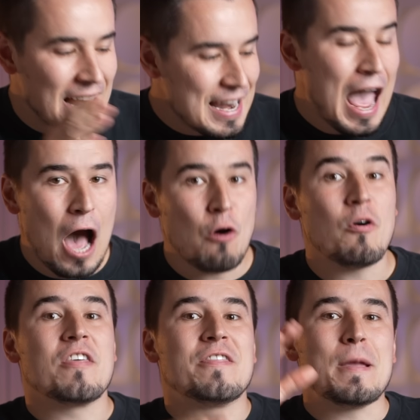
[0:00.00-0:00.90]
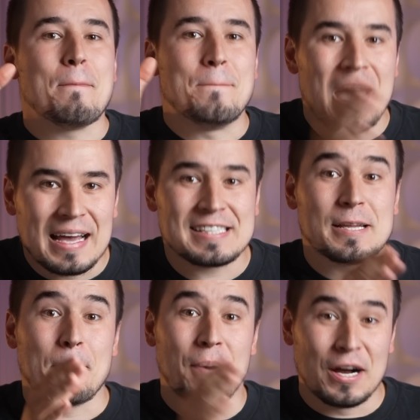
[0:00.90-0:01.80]
now the
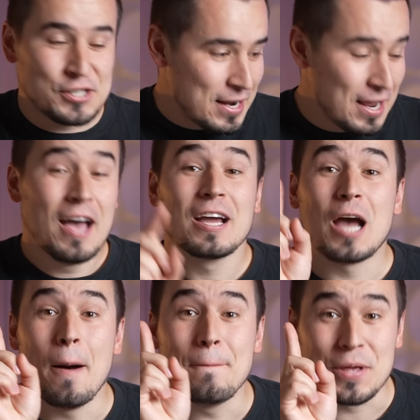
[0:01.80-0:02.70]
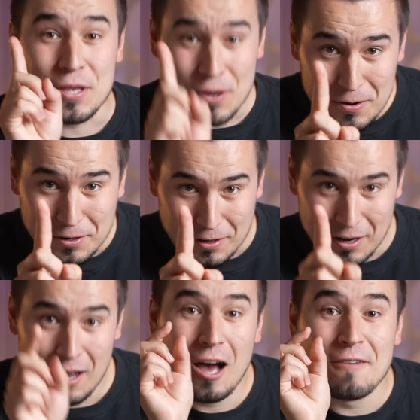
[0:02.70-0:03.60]
best budget computer
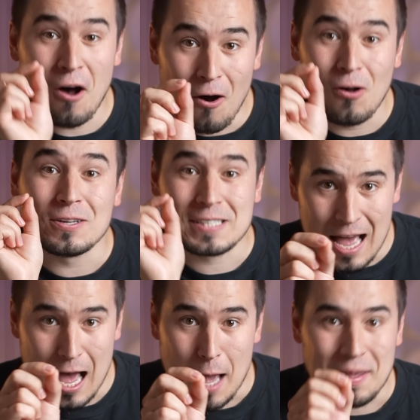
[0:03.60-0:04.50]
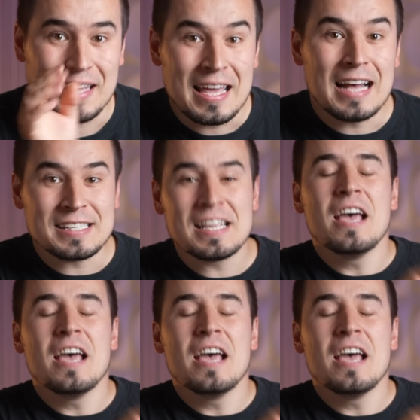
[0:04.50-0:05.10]
of all time. Yes,